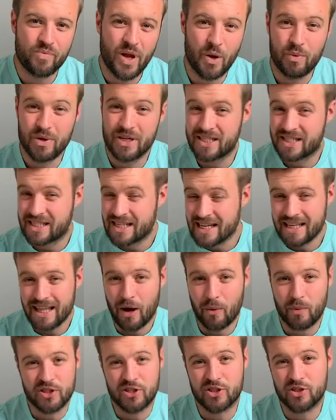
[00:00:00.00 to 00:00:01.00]
And we see
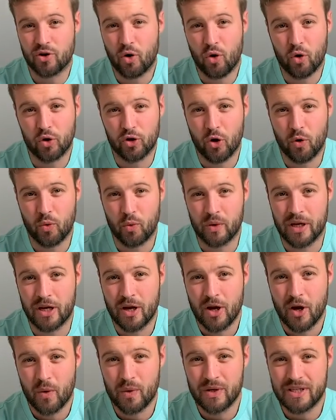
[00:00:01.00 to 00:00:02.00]
that with Saul, don't we?
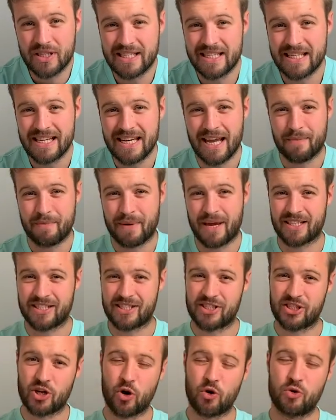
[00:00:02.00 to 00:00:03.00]
We see him get
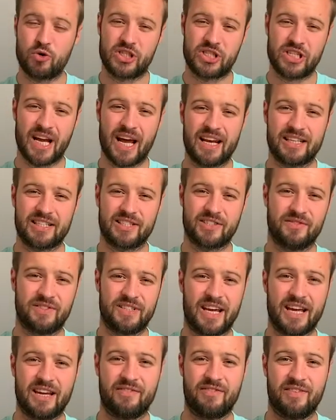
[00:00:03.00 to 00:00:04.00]
so jealous of
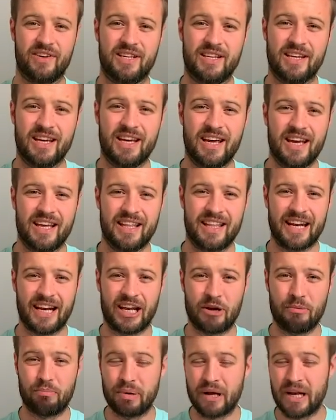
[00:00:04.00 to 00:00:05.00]
David that
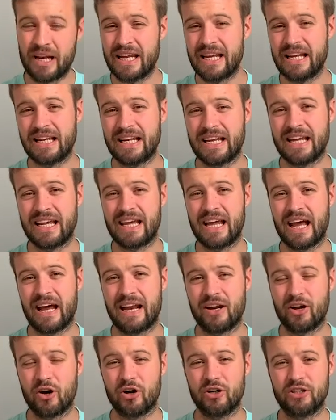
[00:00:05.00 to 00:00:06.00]
it completely
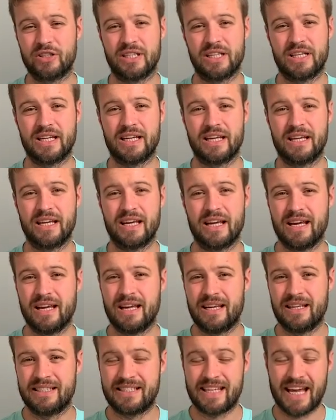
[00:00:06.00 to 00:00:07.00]
and utterly
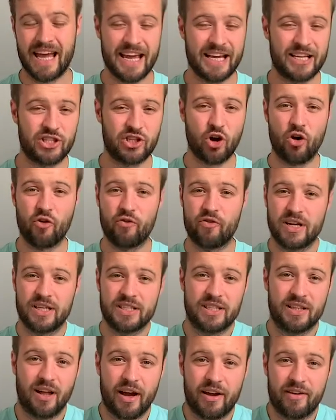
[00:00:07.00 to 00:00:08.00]
takes over
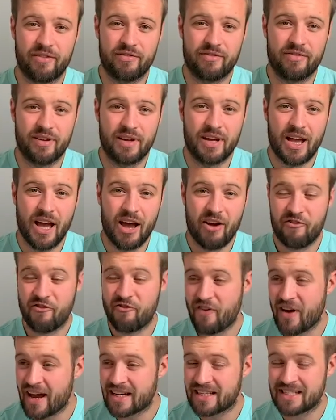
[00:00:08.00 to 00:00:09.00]
his life,
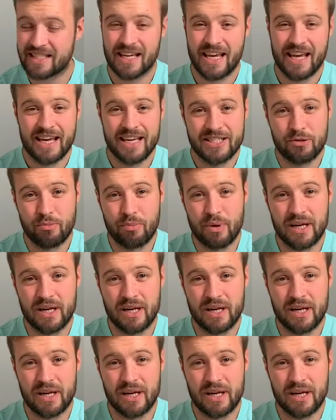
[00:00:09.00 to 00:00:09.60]
affects his